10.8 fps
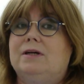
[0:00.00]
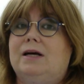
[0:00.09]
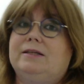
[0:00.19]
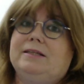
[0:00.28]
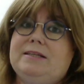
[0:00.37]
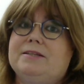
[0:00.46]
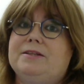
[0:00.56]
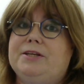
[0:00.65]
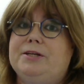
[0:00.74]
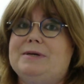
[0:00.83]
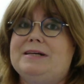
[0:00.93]
And at least in
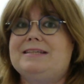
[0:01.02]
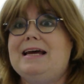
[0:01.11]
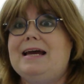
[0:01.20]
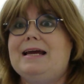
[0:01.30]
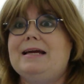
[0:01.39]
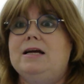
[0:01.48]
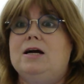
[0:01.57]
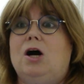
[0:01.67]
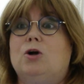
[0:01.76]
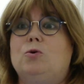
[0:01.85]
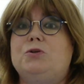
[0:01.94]
the USA,
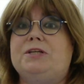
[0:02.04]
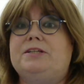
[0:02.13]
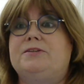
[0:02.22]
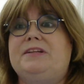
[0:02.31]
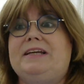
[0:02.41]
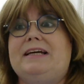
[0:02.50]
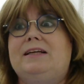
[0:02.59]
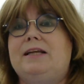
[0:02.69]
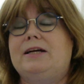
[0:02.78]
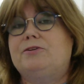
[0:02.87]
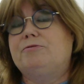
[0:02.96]
according to the
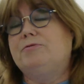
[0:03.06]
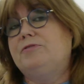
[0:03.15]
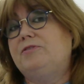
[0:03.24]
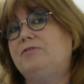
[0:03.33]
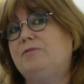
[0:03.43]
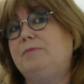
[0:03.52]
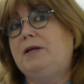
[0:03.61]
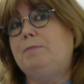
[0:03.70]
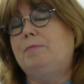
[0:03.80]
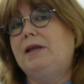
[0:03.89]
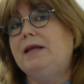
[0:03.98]
electoral system
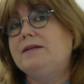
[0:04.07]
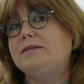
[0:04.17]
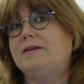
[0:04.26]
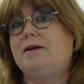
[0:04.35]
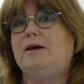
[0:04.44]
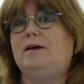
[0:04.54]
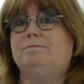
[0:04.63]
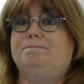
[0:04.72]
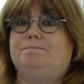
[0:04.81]
in place there.